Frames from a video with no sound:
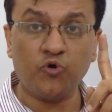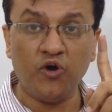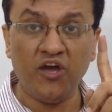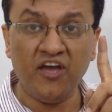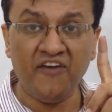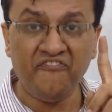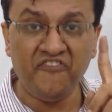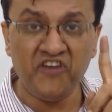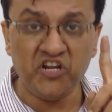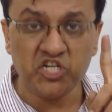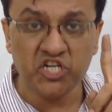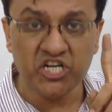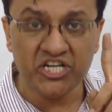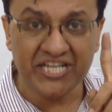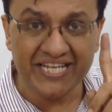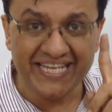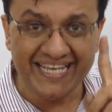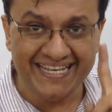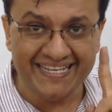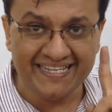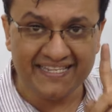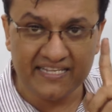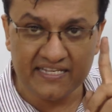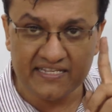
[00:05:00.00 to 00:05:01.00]
coefficient
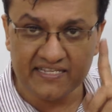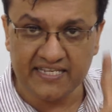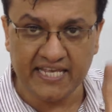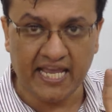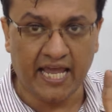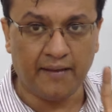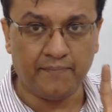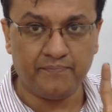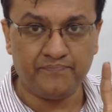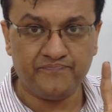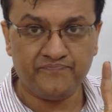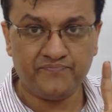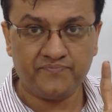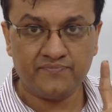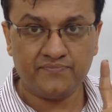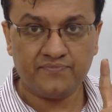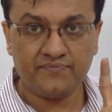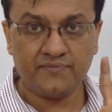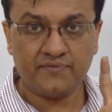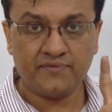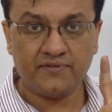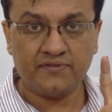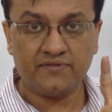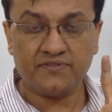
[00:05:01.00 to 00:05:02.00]
is same.
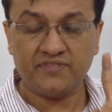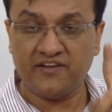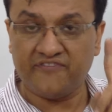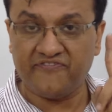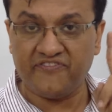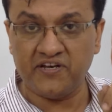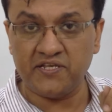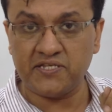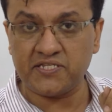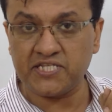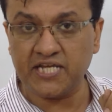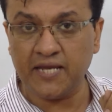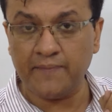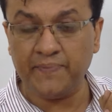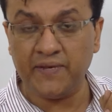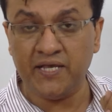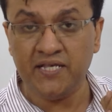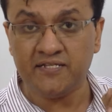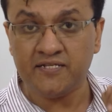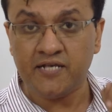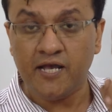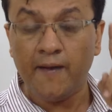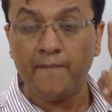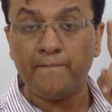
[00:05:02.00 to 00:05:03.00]
The first step
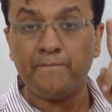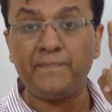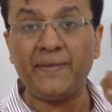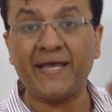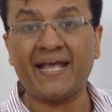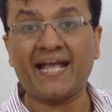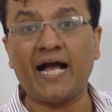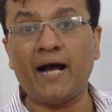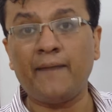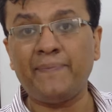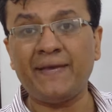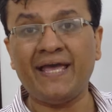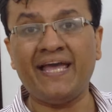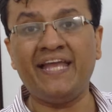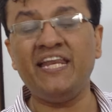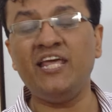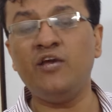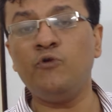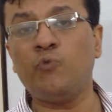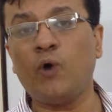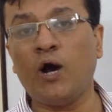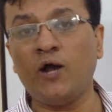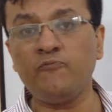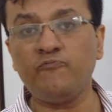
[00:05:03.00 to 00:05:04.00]
is pick up
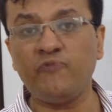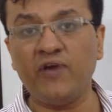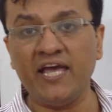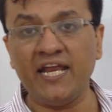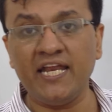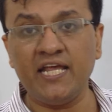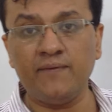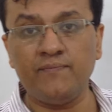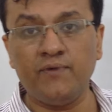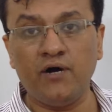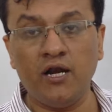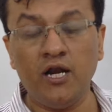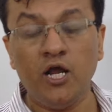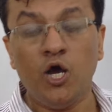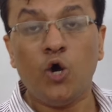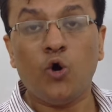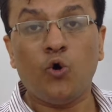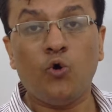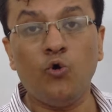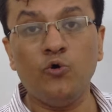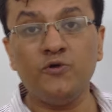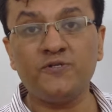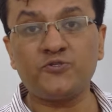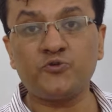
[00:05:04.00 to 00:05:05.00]
any one variable
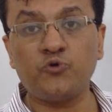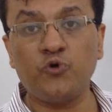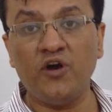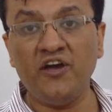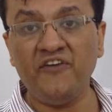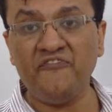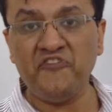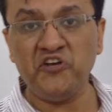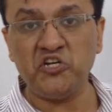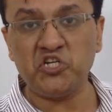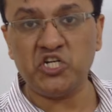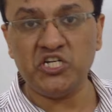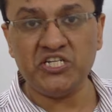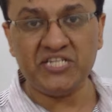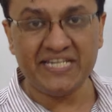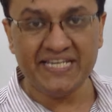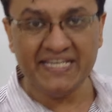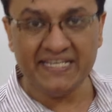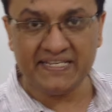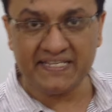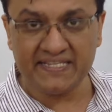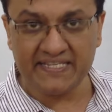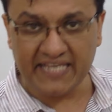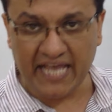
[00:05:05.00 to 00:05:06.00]
whose coefficient
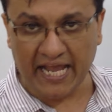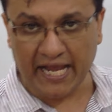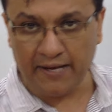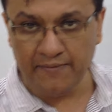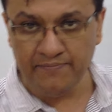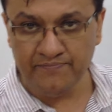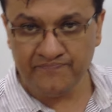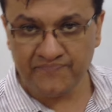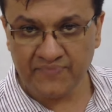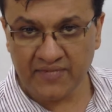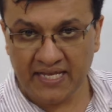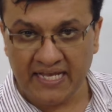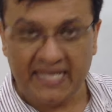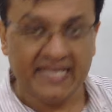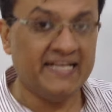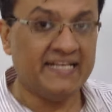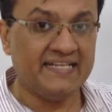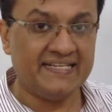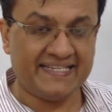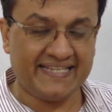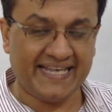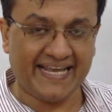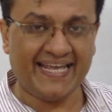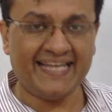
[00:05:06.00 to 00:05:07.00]
is same.
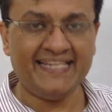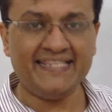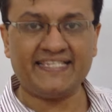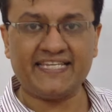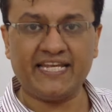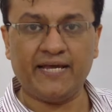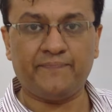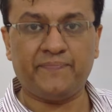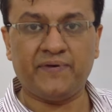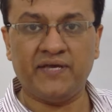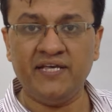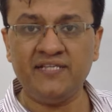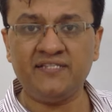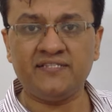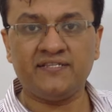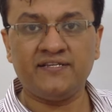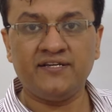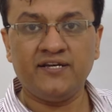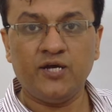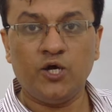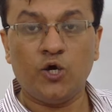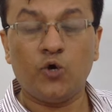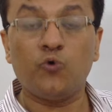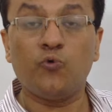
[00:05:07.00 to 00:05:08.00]
Second step
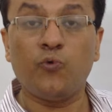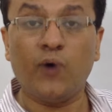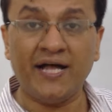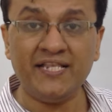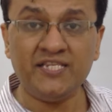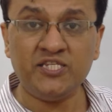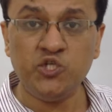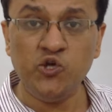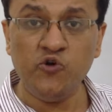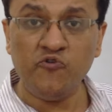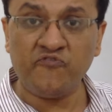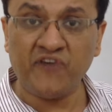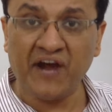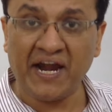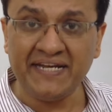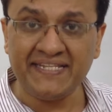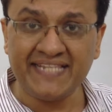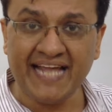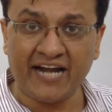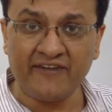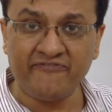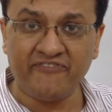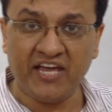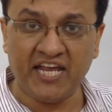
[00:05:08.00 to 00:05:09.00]
is once you
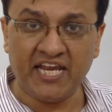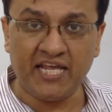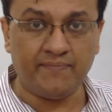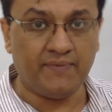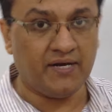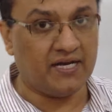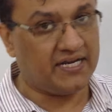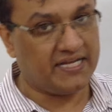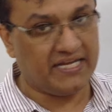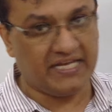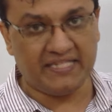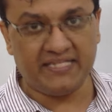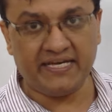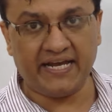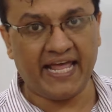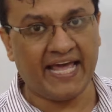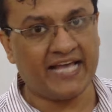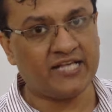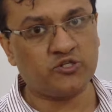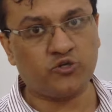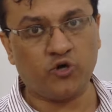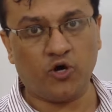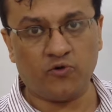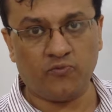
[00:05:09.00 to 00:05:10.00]
find that variable, either
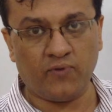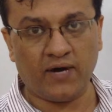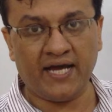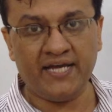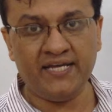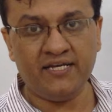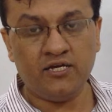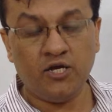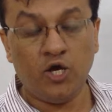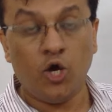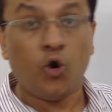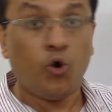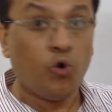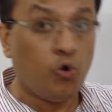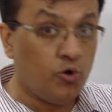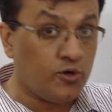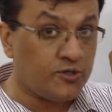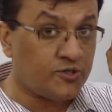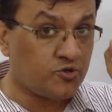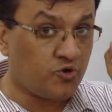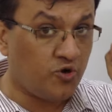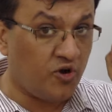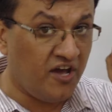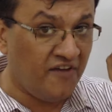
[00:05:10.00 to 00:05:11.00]
x or y,
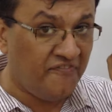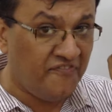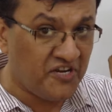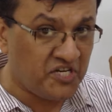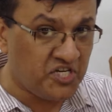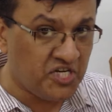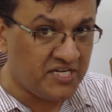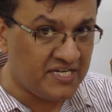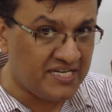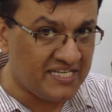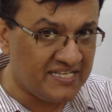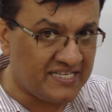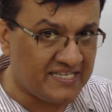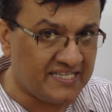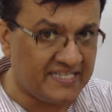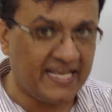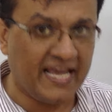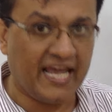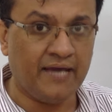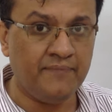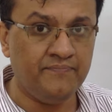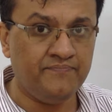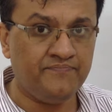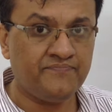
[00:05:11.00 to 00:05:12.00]
whose coefficient is
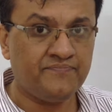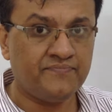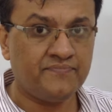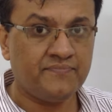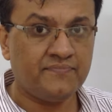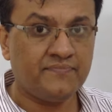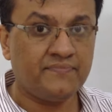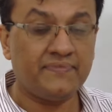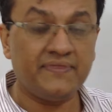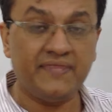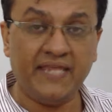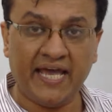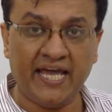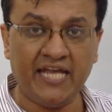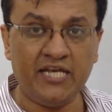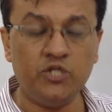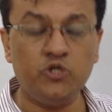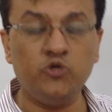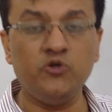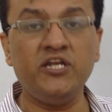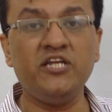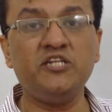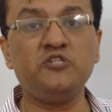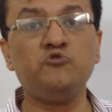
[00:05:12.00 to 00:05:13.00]
same,
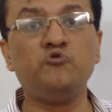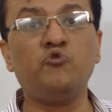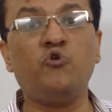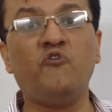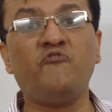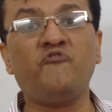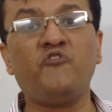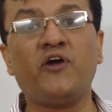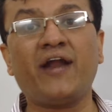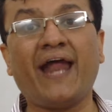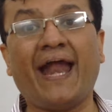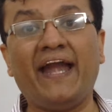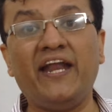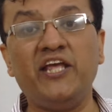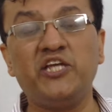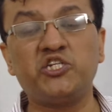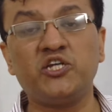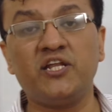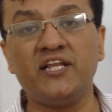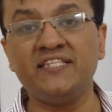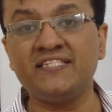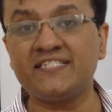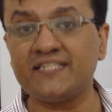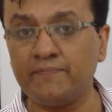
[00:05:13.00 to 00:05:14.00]
then you need to go for
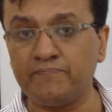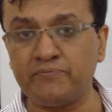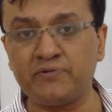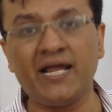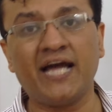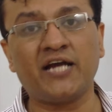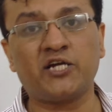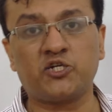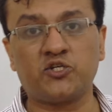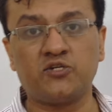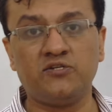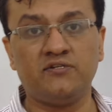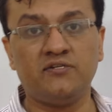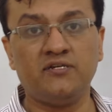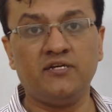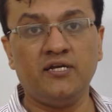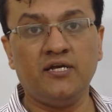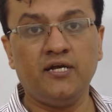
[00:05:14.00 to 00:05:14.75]
addition and subtraction.